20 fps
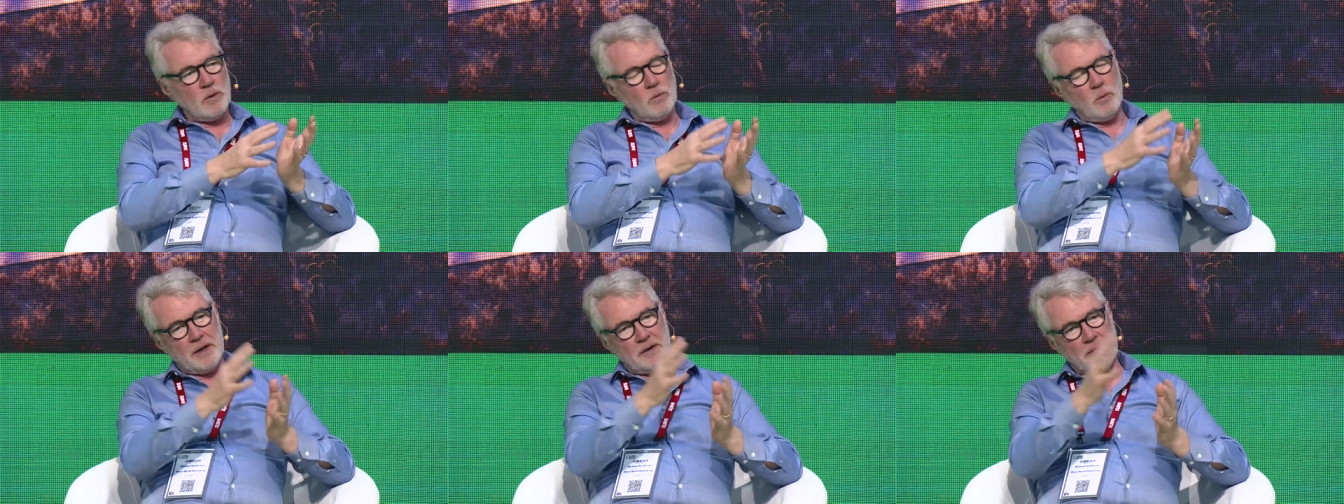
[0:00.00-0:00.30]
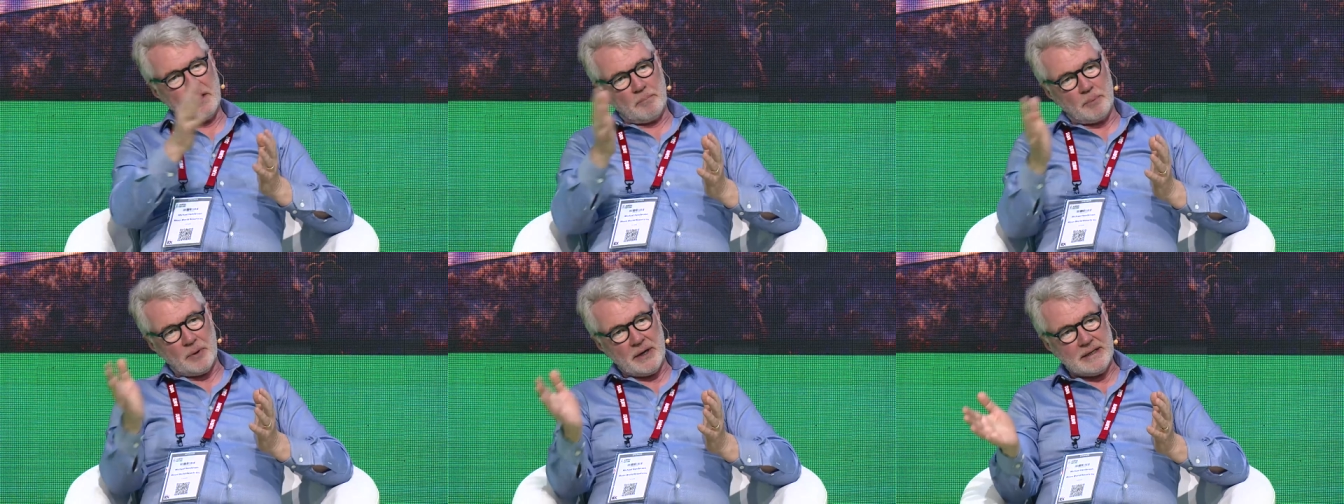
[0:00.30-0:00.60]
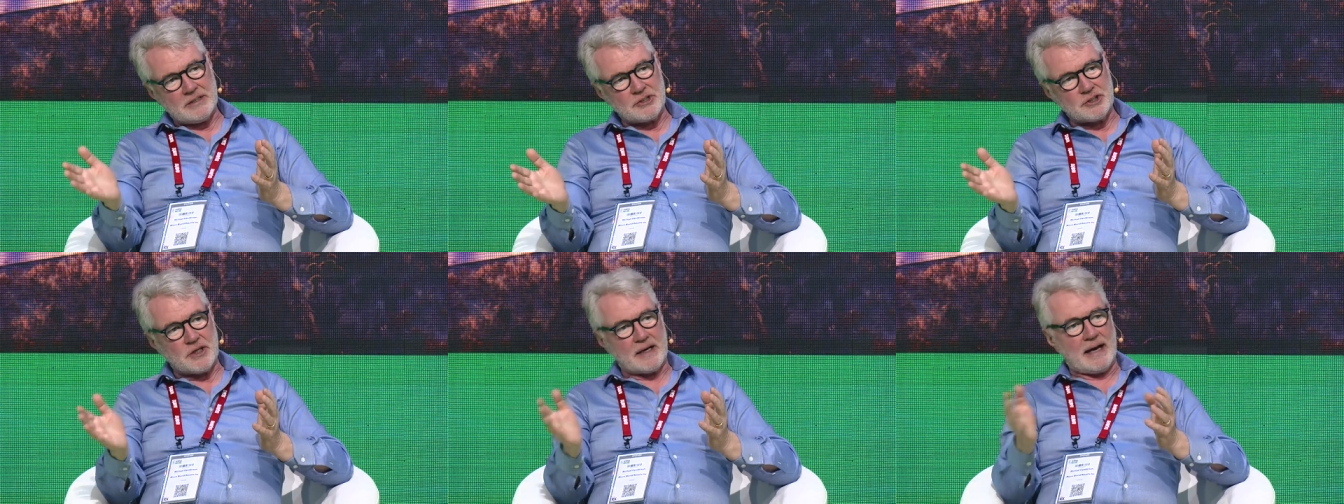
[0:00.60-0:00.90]
We're the
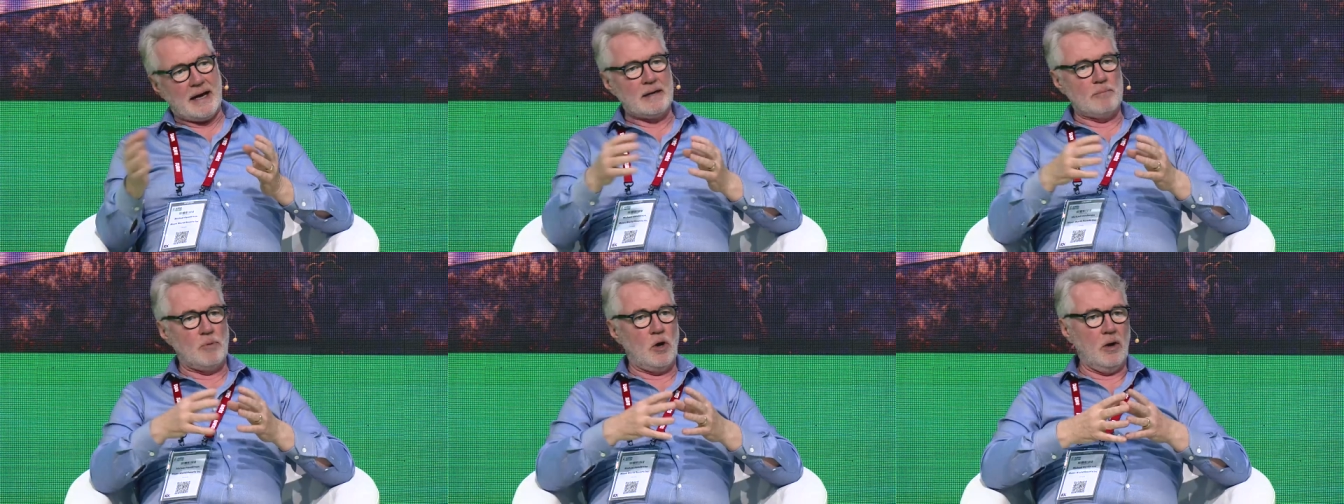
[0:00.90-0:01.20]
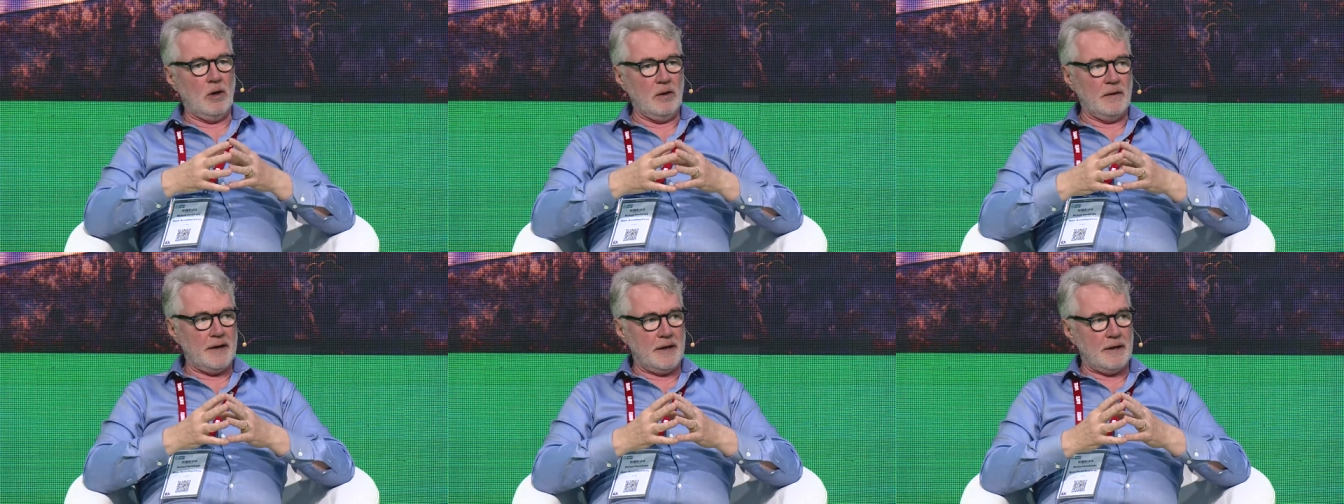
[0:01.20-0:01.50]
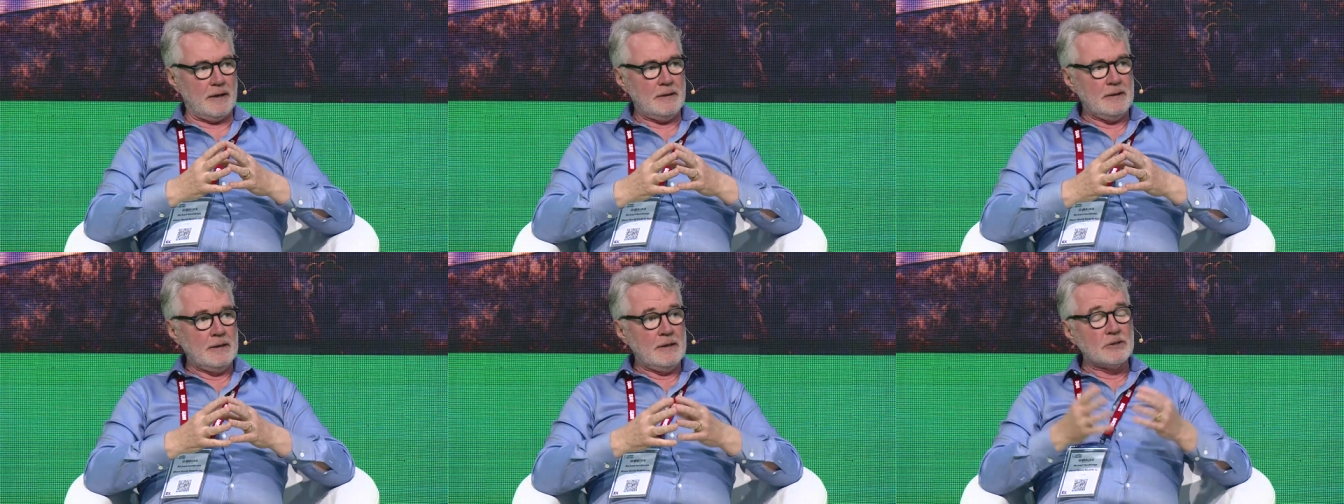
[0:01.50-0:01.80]
bridge to get them all
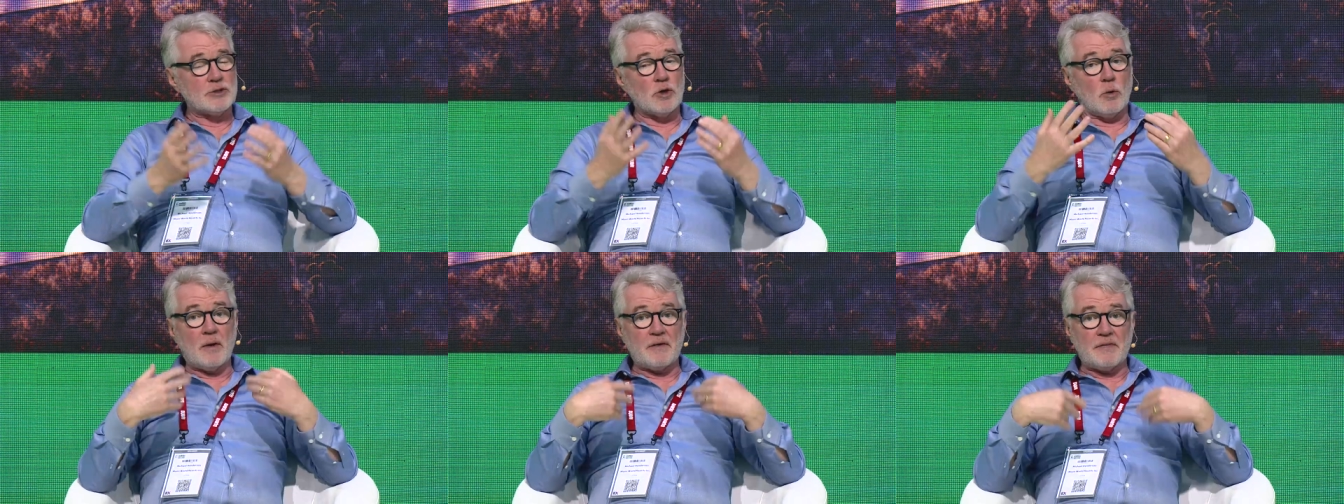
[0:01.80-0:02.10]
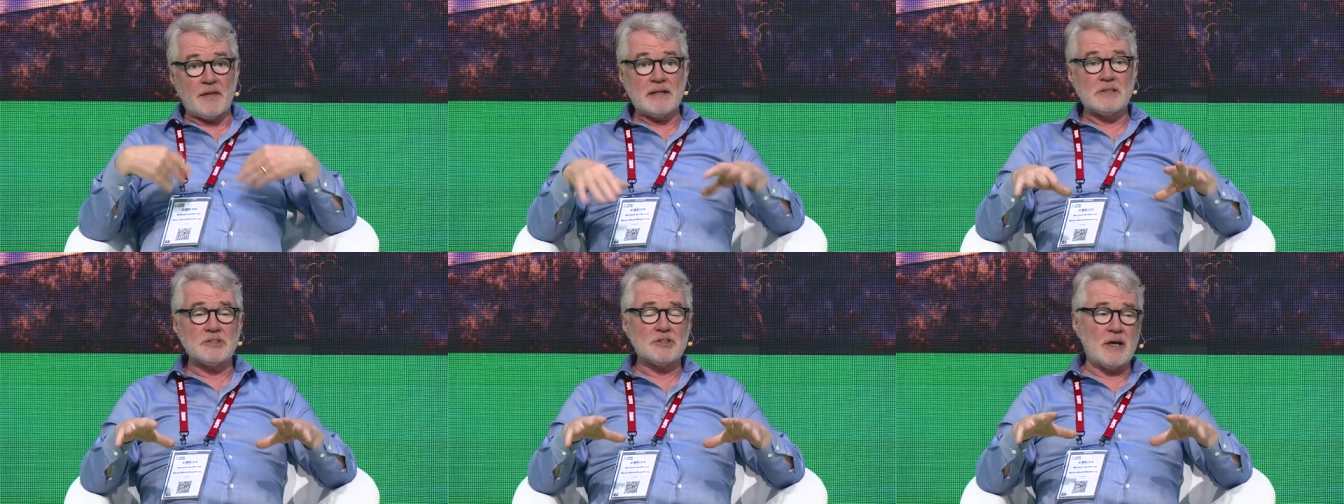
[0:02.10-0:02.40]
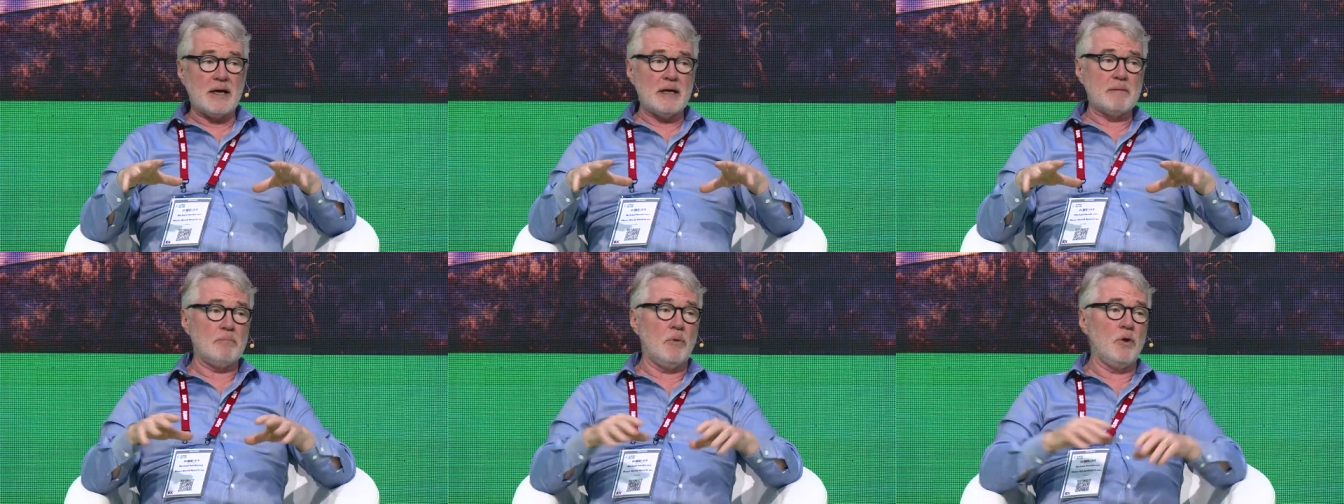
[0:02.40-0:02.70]
there. So with
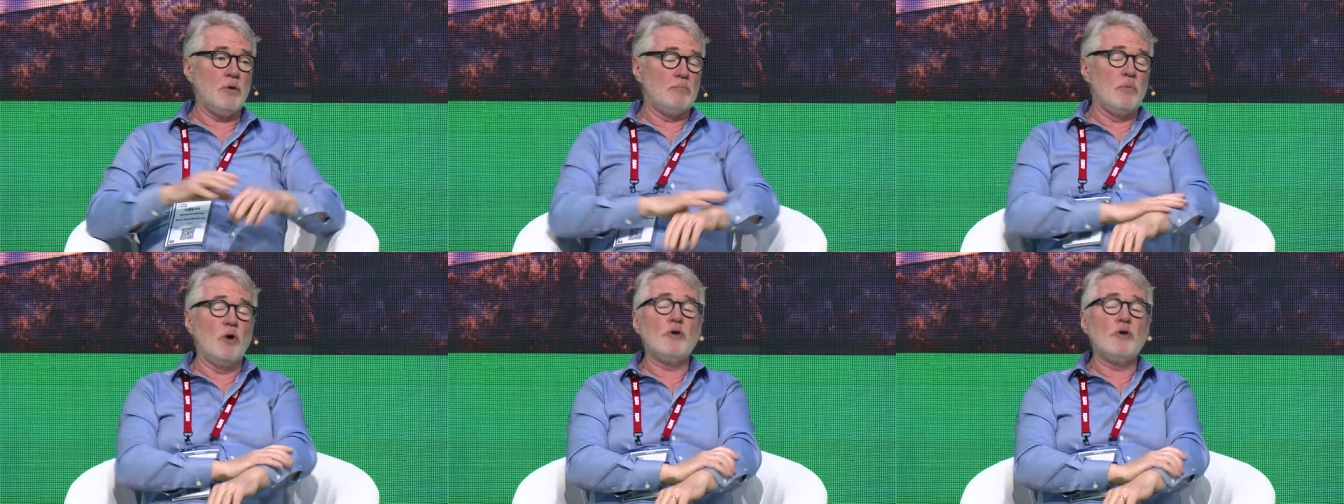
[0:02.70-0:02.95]
Inside Moon,